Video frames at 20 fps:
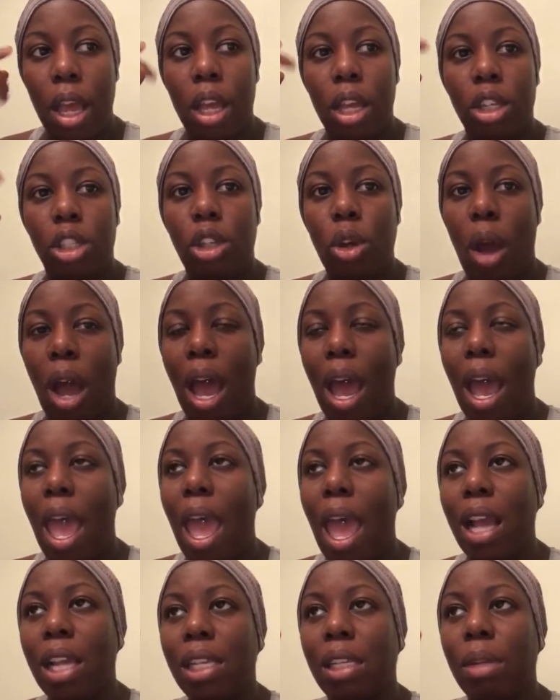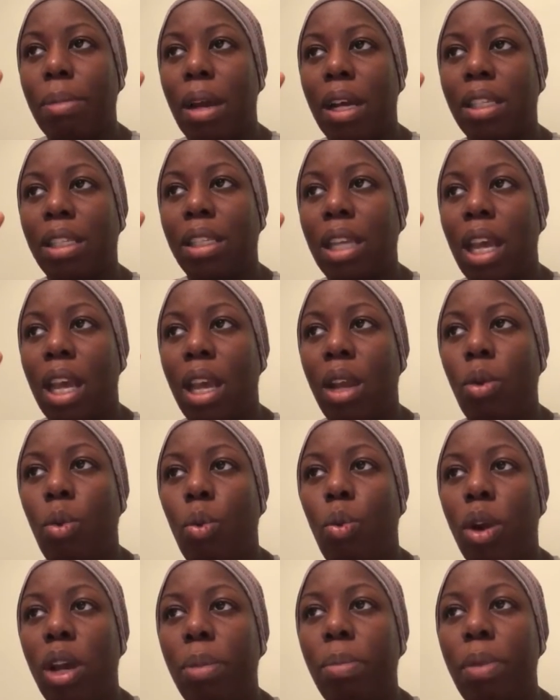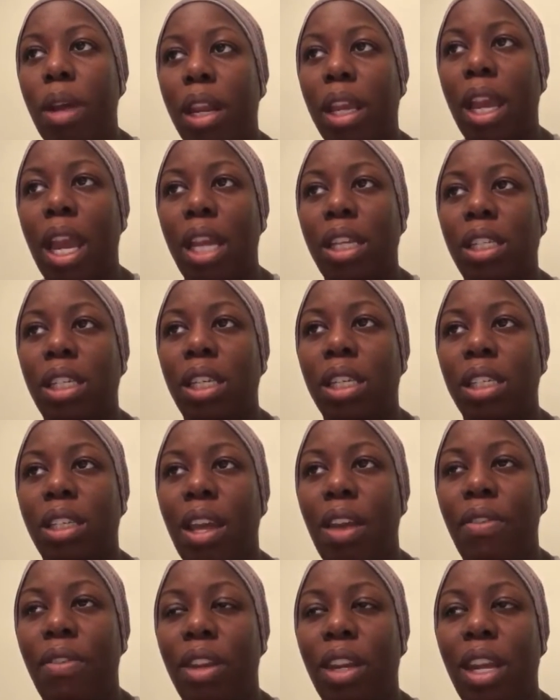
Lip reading: So I asked them, I said, what medication is given?